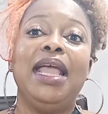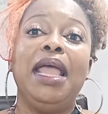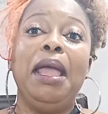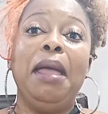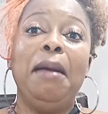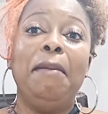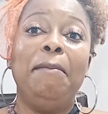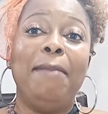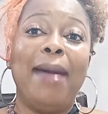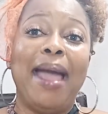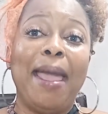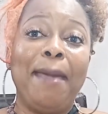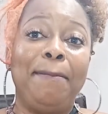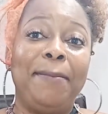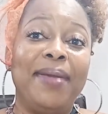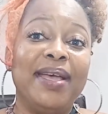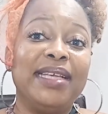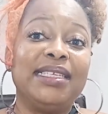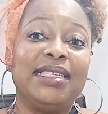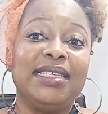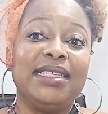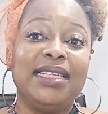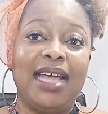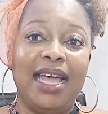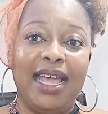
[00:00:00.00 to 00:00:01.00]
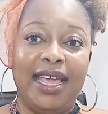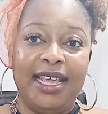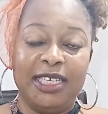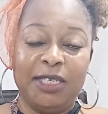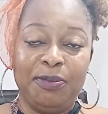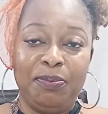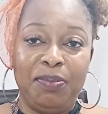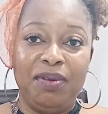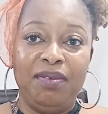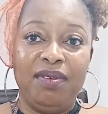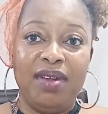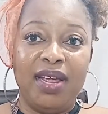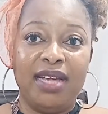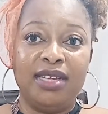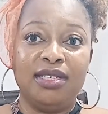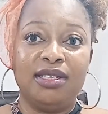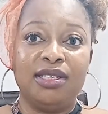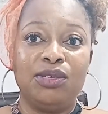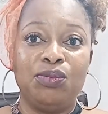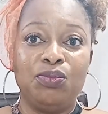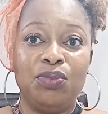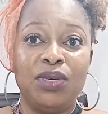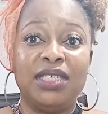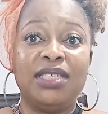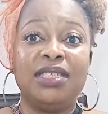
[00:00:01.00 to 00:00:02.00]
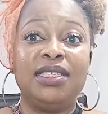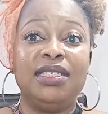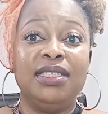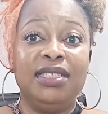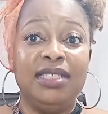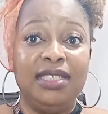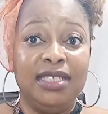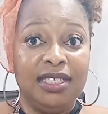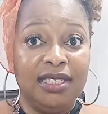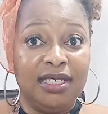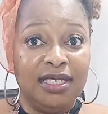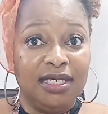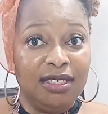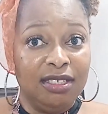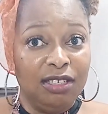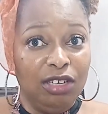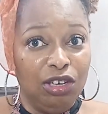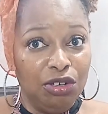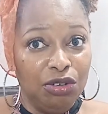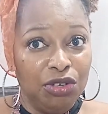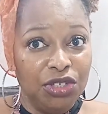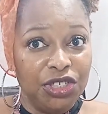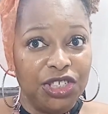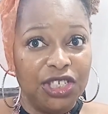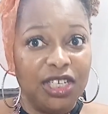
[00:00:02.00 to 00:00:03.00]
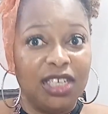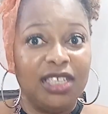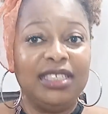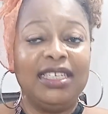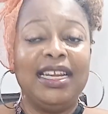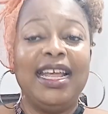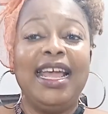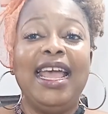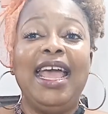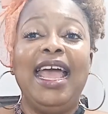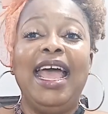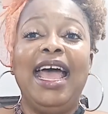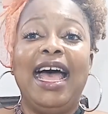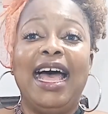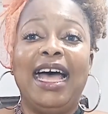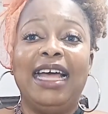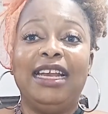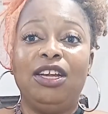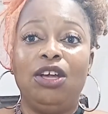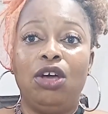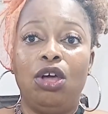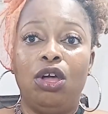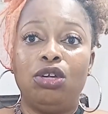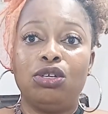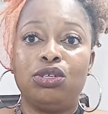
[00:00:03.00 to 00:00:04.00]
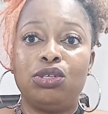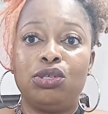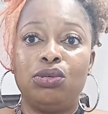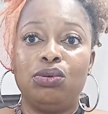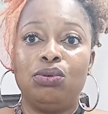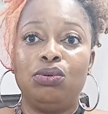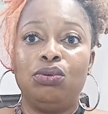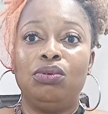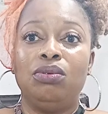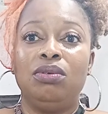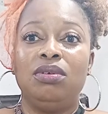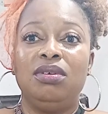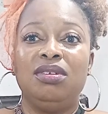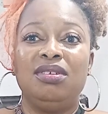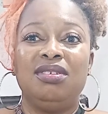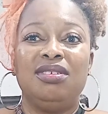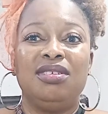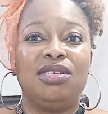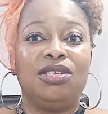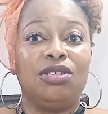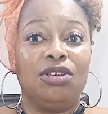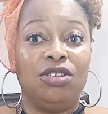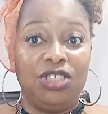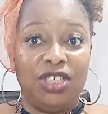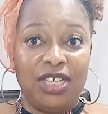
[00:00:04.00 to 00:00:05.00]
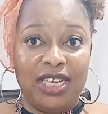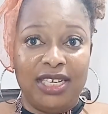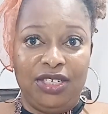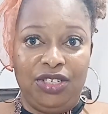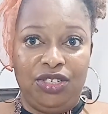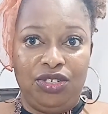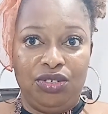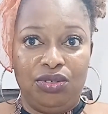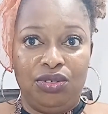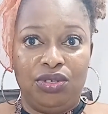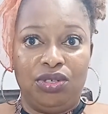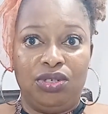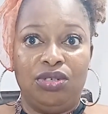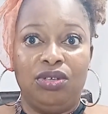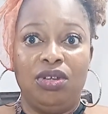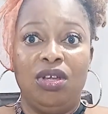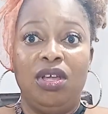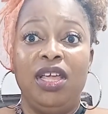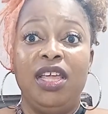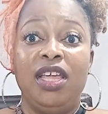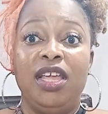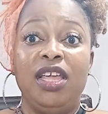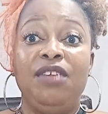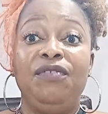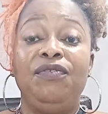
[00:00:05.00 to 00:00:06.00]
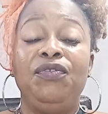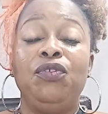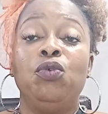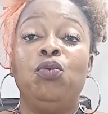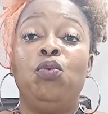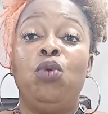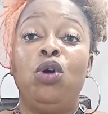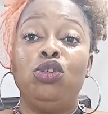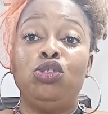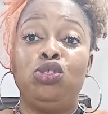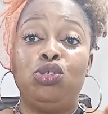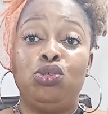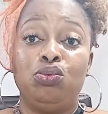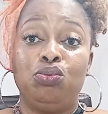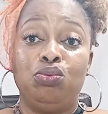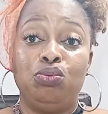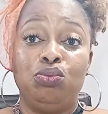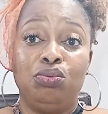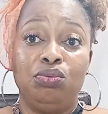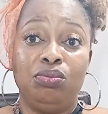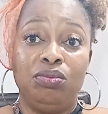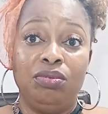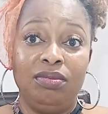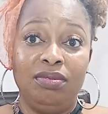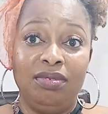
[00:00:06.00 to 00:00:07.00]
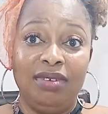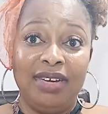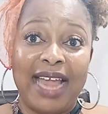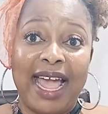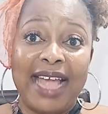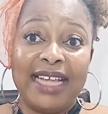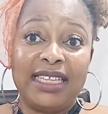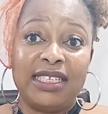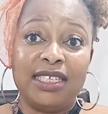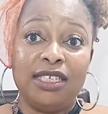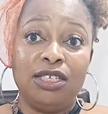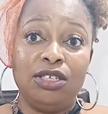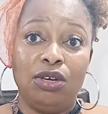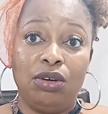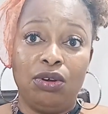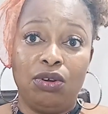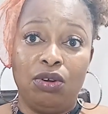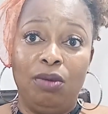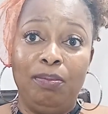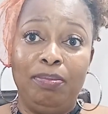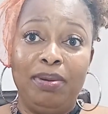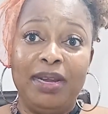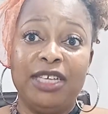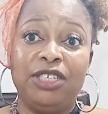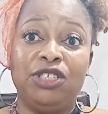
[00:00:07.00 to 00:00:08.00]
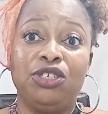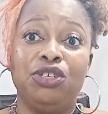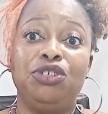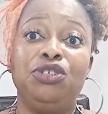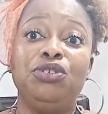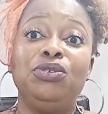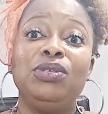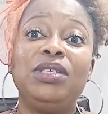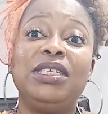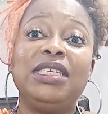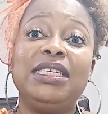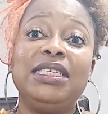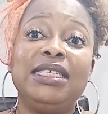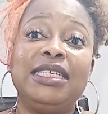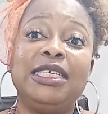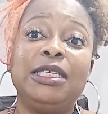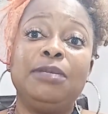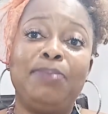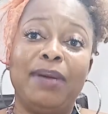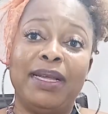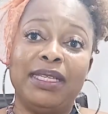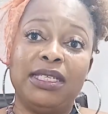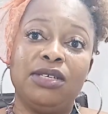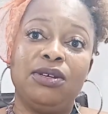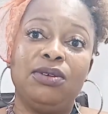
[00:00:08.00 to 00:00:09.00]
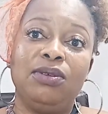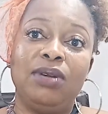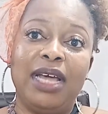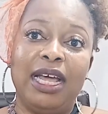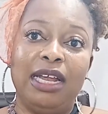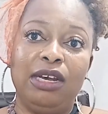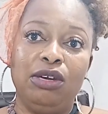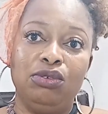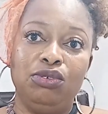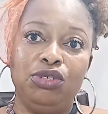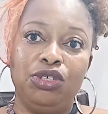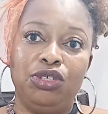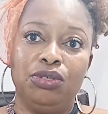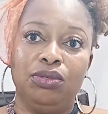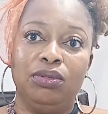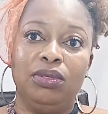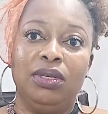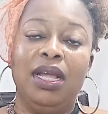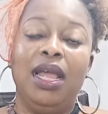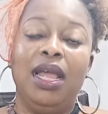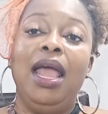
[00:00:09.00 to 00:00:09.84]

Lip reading: my personal experience with the lotion, and also suggestions if you want to lighten your complexion using this particular lotion.